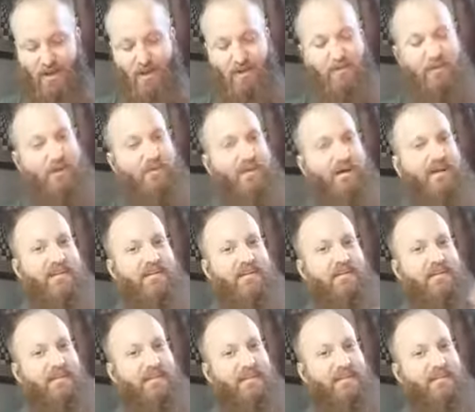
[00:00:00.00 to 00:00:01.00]
we wanted
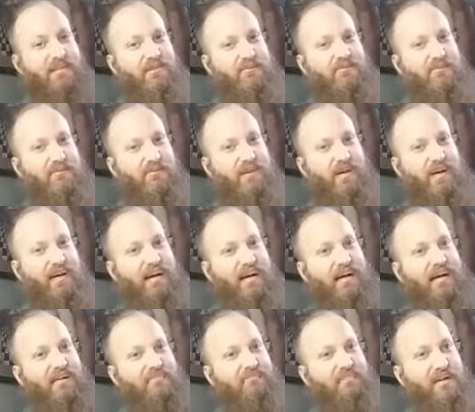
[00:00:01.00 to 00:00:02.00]
a little
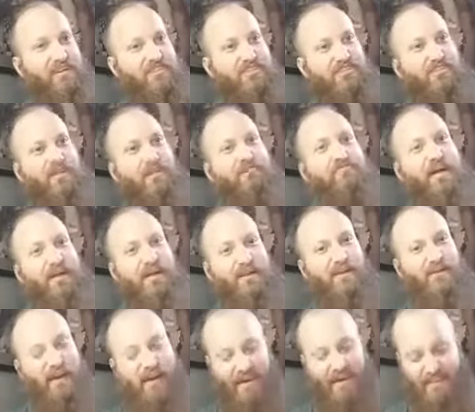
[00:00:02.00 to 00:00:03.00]
mixture of
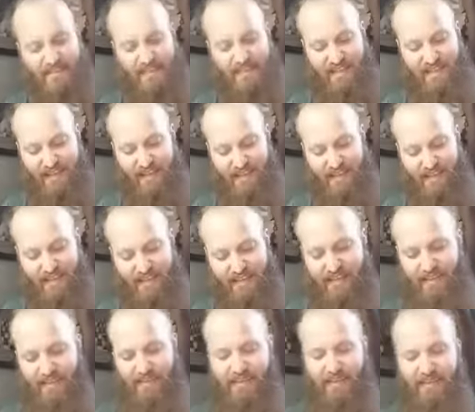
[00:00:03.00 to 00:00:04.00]
Pennywise and
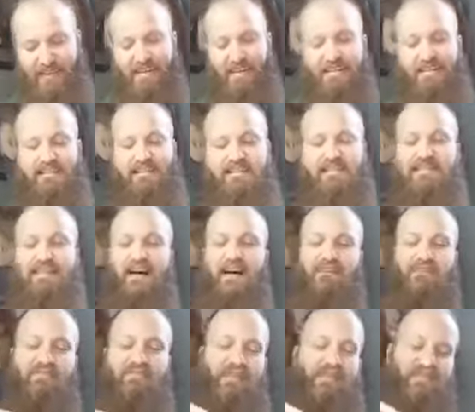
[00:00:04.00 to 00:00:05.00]

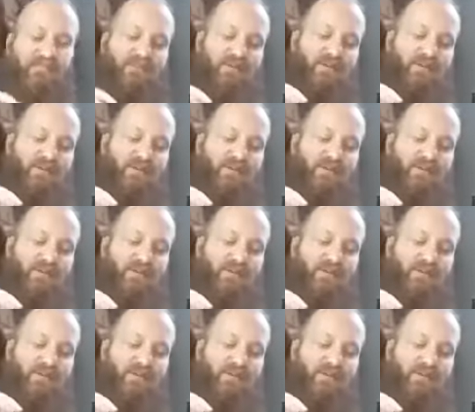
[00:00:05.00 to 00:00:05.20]
Dollface. So